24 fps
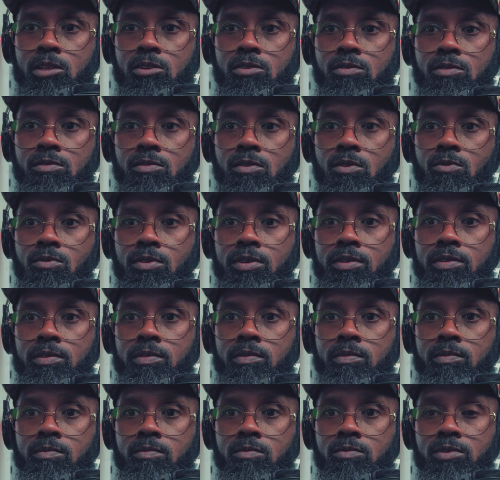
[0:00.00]
growing
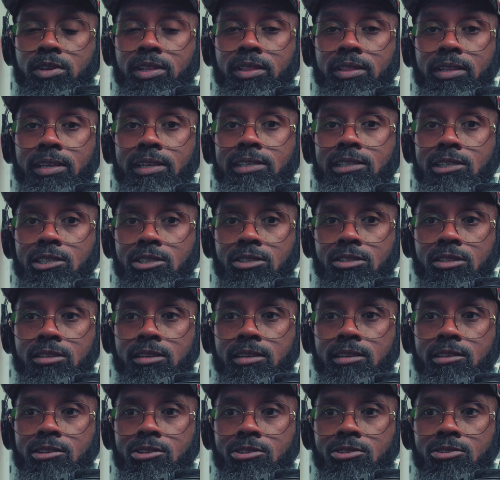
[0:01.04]

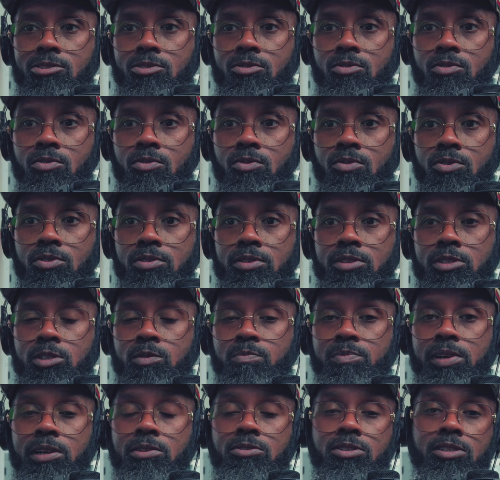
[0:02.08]
religiously or
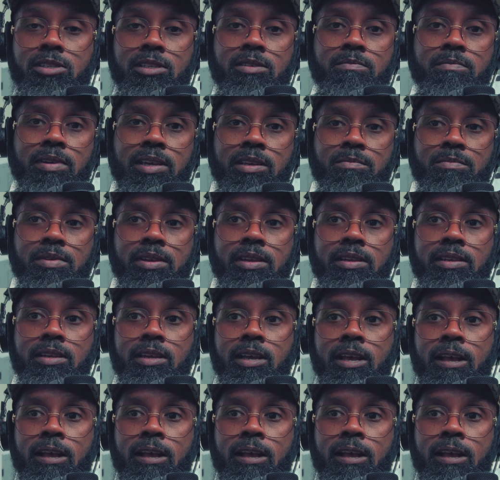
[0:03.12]
spiritually maybe,